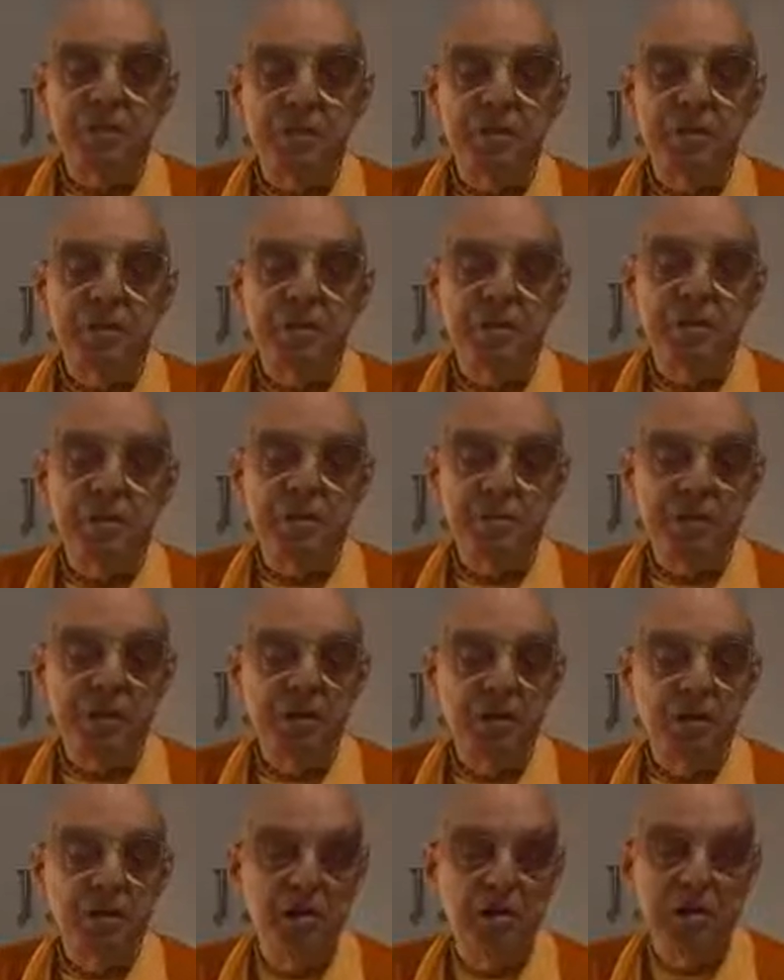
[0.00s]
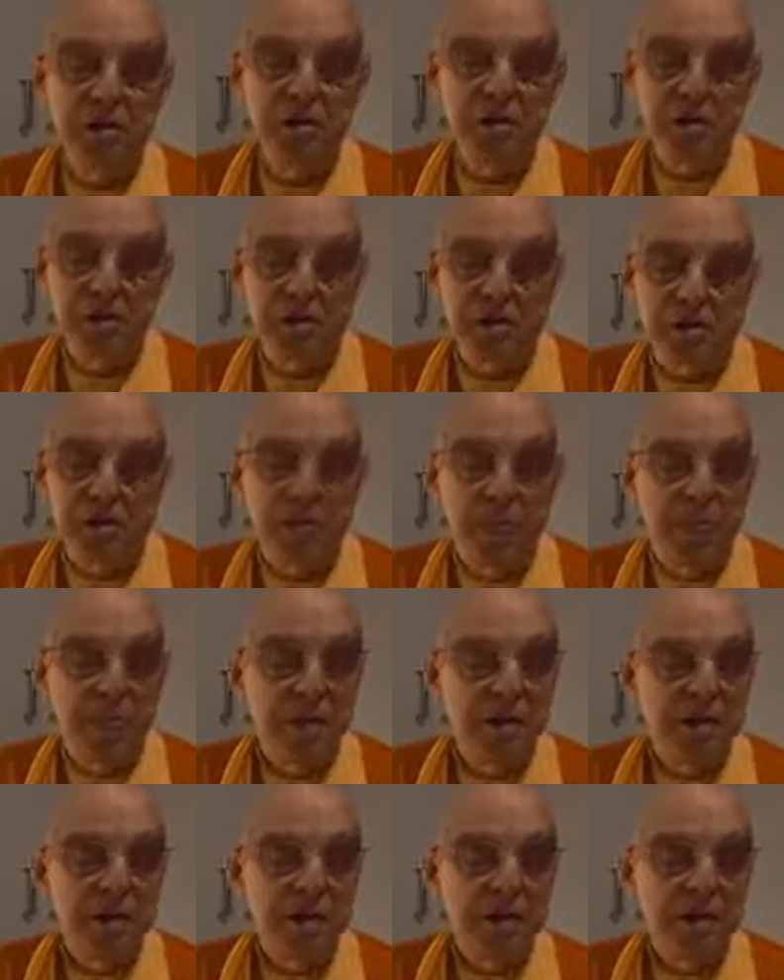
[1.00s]
we can particularly see
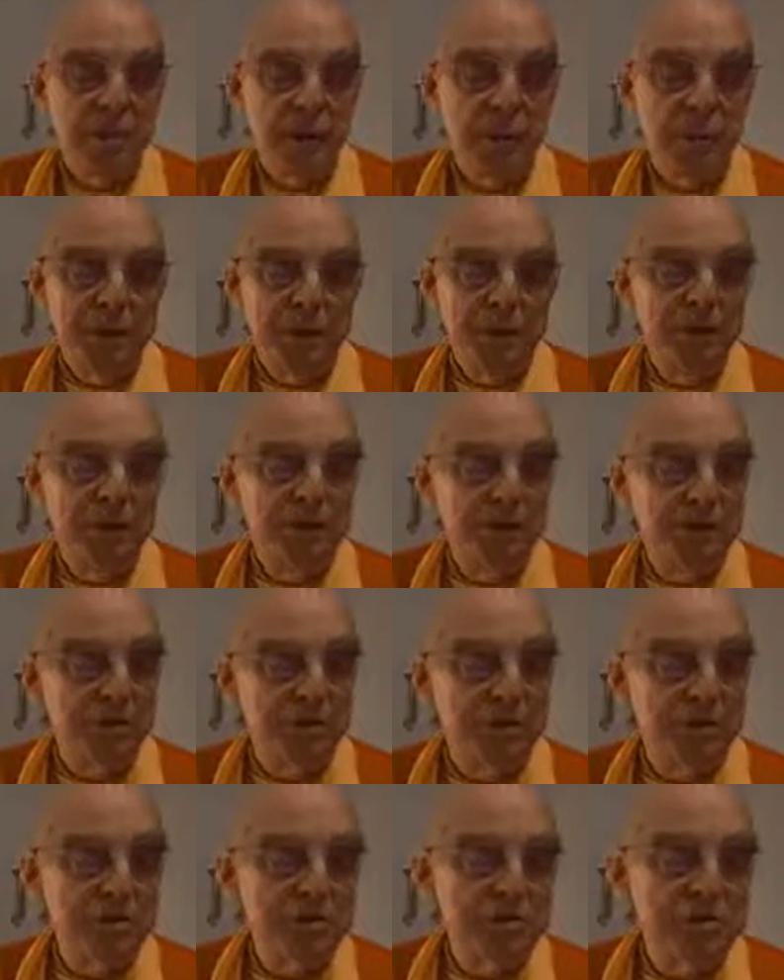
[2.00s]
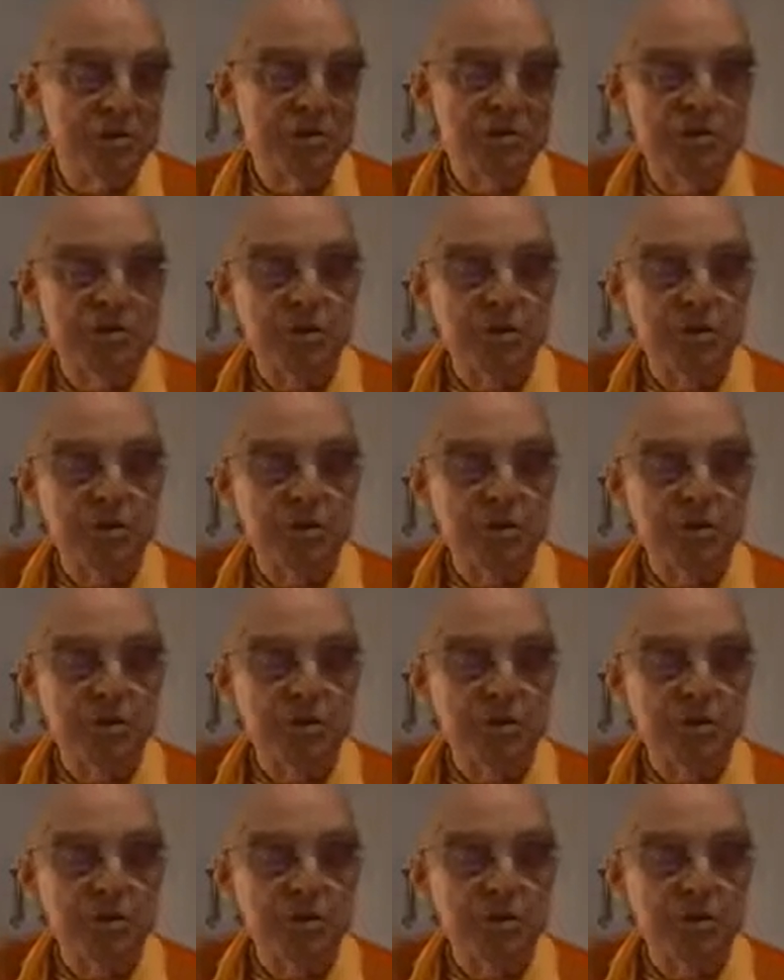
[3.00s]
how an incarnation of the